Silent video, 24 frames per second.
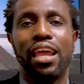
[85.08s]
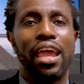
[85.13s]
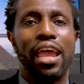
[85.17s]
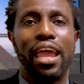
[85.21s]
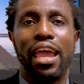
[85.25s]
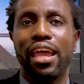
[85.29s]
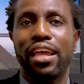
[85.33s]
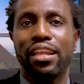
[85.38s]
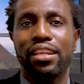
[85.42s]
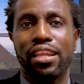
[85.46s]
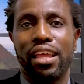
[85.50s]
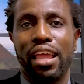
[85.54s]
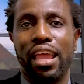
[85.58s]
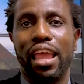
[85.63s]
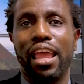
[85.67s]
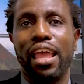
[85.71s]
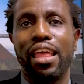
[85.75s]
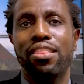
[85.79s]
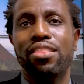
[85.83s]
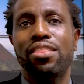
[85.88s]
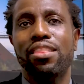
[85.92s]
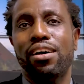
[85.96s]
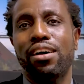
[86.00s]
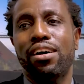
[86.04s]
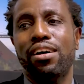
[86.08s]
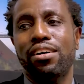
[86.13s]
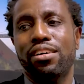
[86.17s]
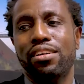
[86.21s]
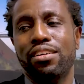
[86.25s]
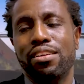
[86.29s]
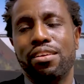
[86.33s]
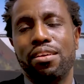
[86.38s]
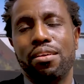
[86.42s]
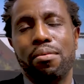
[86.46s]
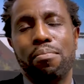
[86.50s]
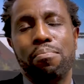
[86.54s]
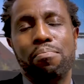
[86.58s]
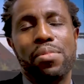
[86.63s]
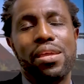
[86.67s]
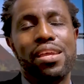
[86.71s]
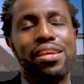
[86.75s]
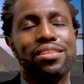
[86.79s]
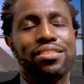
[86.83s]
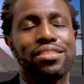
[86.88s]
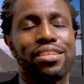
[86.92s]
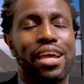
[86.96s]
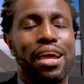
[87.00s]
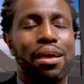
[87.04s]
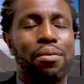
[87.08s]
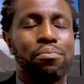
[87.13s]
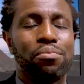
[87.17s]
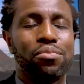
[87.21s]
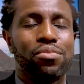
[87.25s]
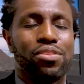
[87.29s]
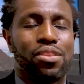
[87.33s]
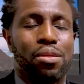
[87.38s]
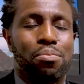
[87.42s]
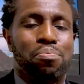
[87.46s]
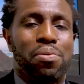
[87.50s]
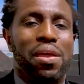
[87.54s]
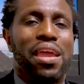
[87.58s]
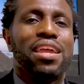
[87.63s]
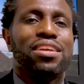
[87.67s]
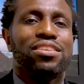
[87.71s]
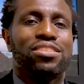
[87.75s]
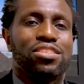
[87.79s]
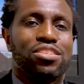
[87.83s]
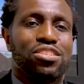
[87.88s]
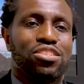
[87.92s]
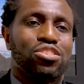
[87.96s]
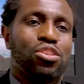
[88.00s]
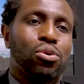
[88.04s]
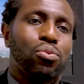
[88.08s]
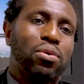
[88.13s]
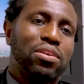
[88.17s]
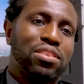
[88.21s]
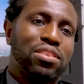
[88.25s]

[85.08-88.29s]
And in the meantime, the patient is the one